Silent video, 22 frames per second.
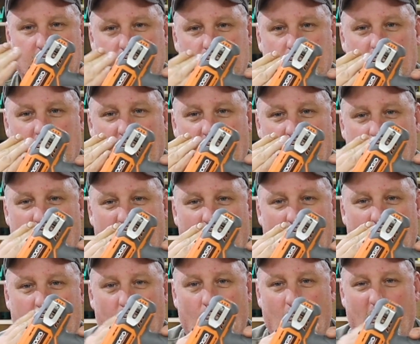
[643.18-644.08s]

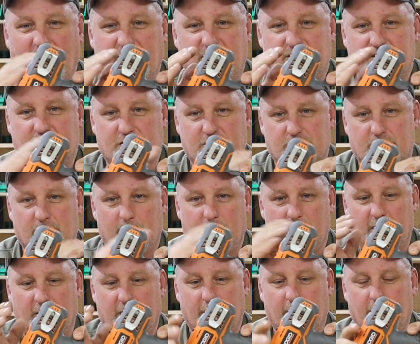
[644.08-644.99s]
the weight's
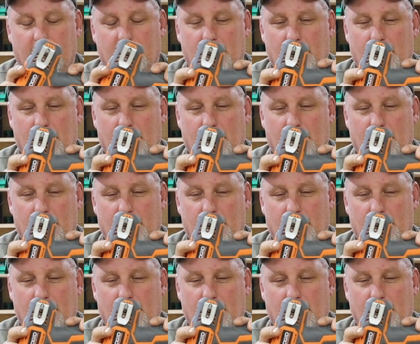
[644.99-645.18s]
distributed.